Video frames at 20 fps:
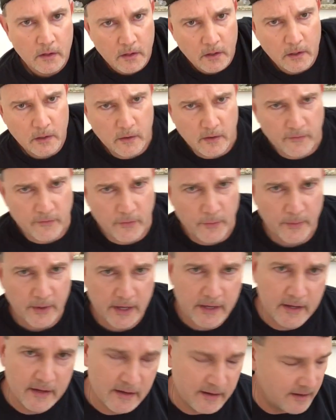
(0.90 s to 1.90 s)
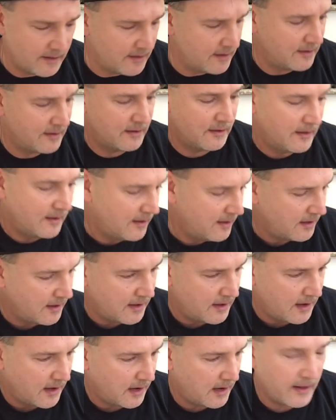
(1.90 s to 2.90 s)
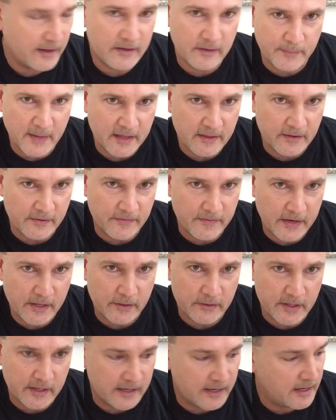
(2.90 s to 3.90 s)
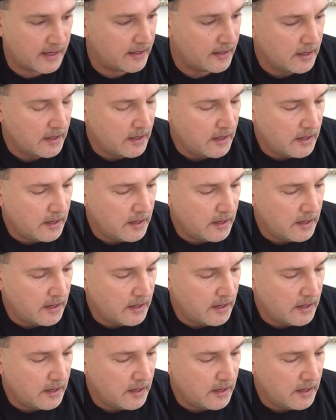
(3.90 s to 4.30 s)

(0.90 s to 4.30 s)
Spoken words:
Hello everybody. I'd like to make this video today